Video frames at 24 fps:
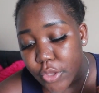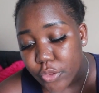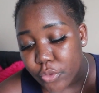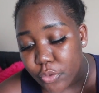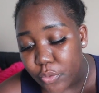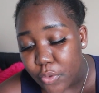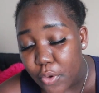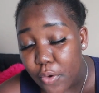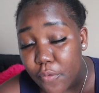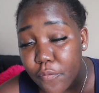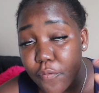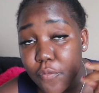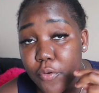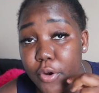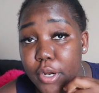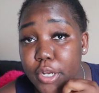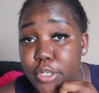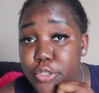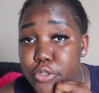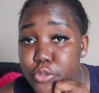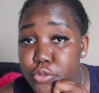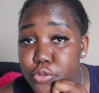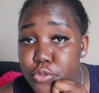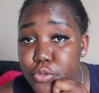304
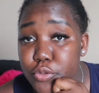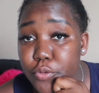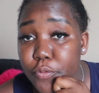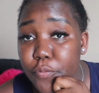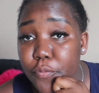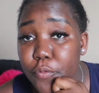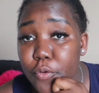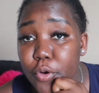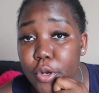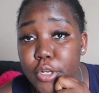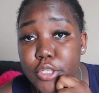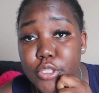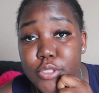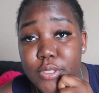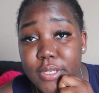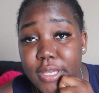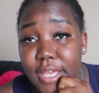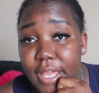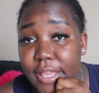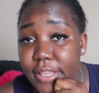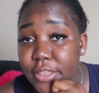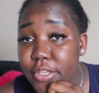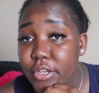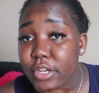and 224
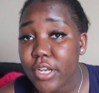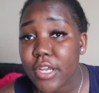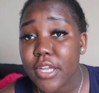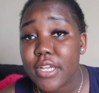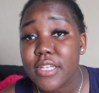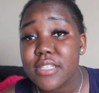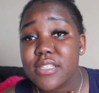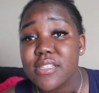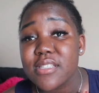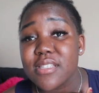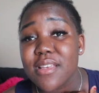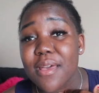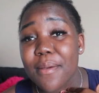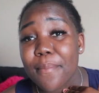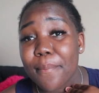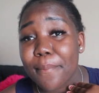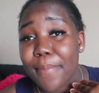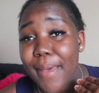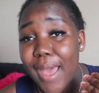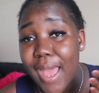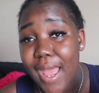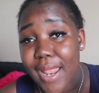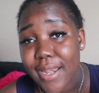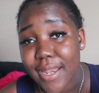together is a
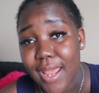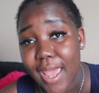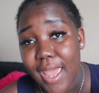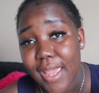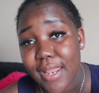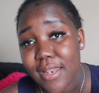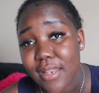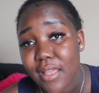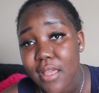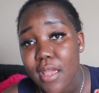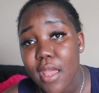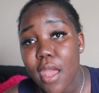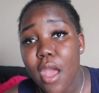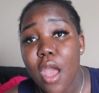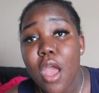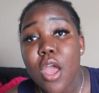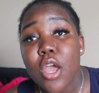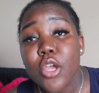bad idea.